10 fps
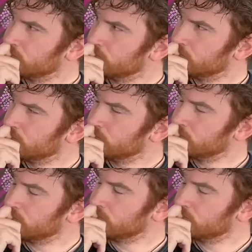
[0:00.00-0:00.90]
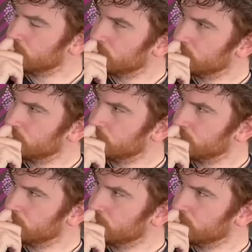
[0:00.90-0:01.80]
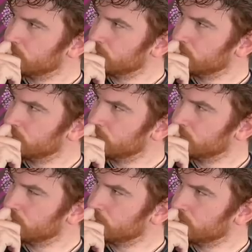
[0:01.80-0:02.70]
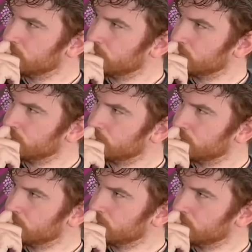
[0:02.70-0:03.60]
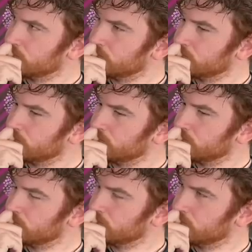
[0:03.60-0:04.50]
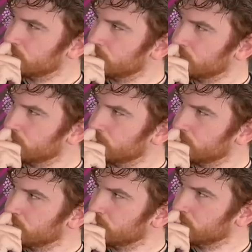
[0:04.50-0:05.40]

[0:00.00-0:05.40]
No words are spoken by the person on screen.